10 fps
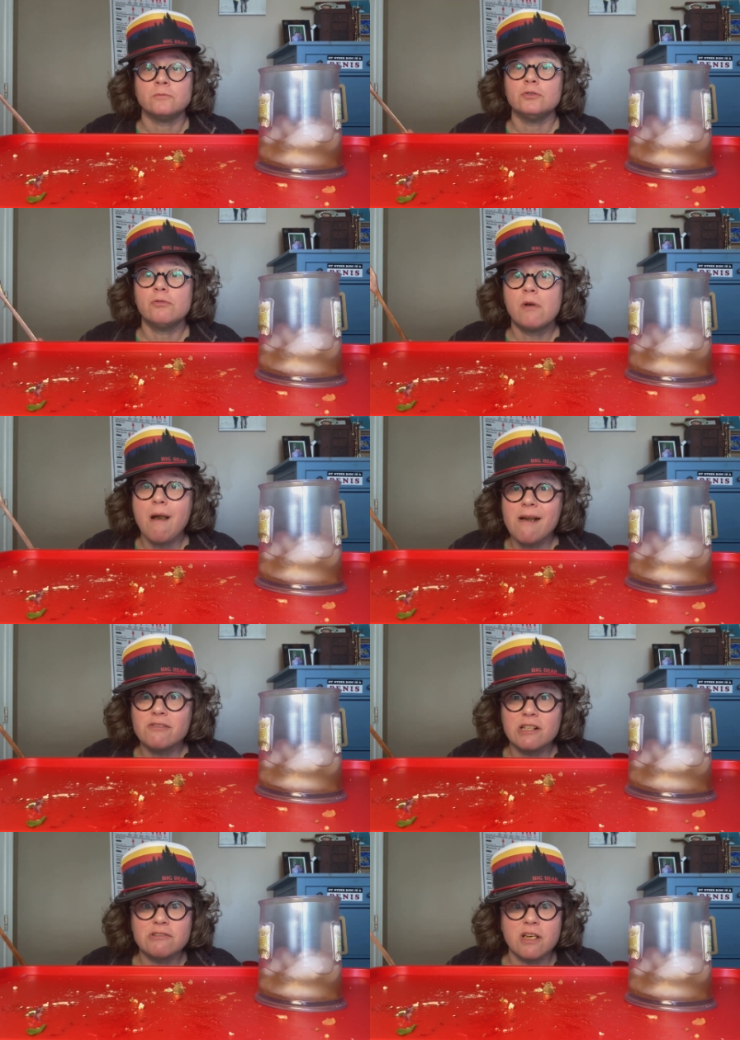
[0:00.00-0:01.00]
You
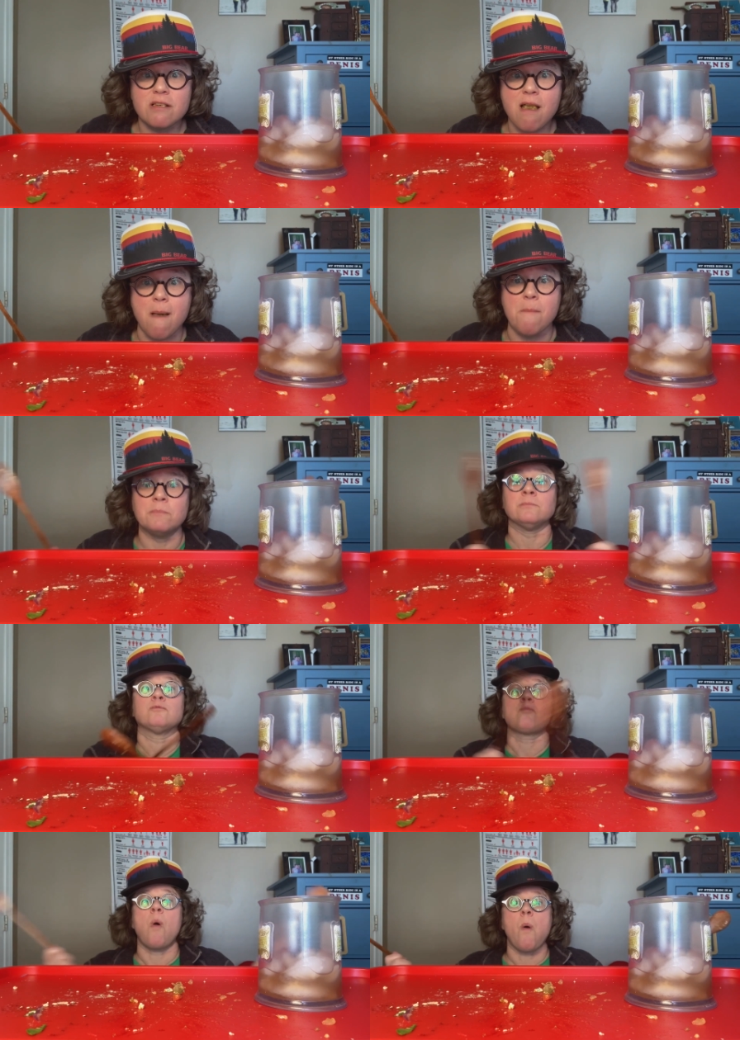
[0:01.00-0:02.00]
guys, I did it!
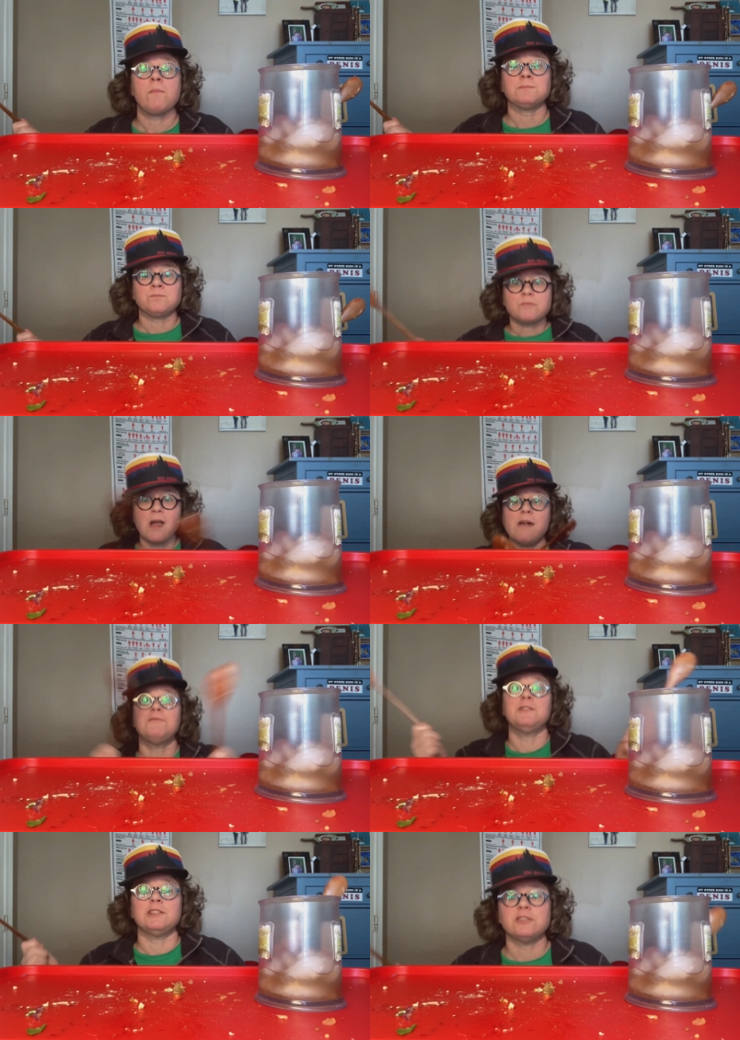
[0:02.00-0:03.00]
I
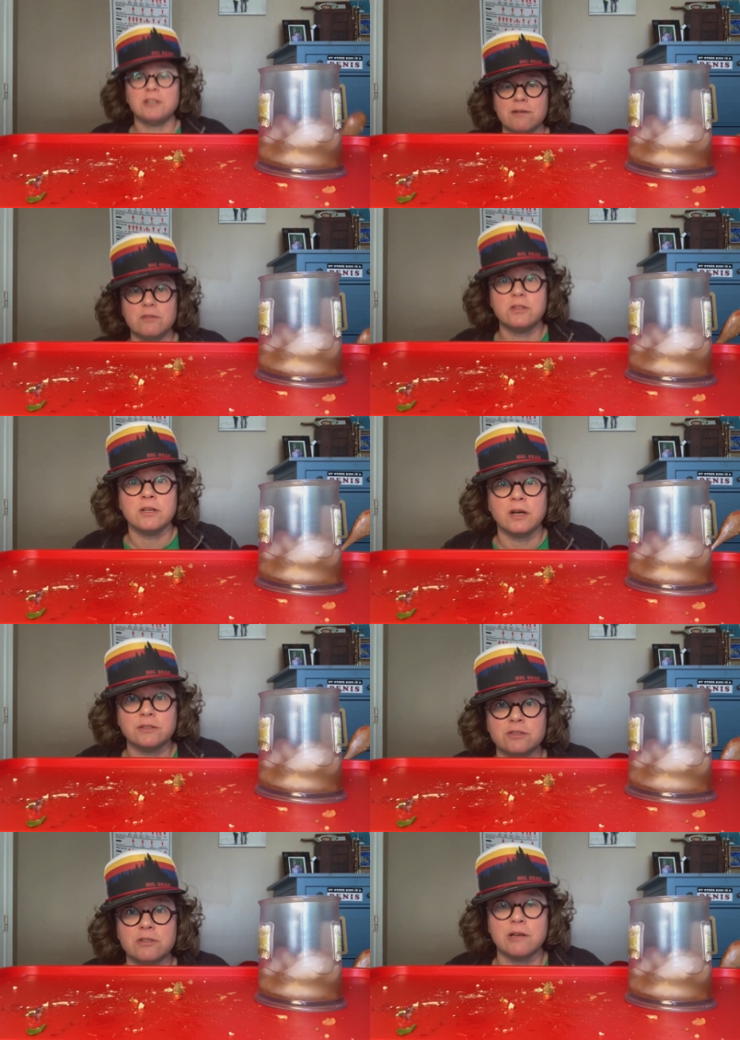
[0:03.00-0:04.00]
finished everything on
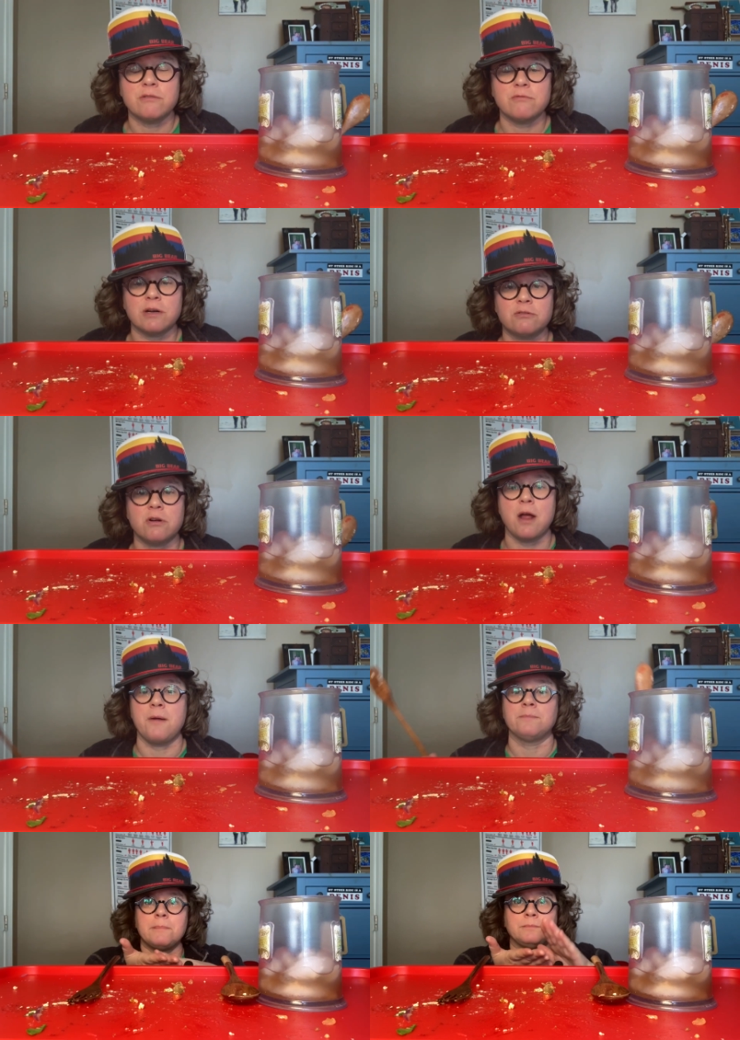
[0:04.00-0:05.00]
the Sacred Red tray.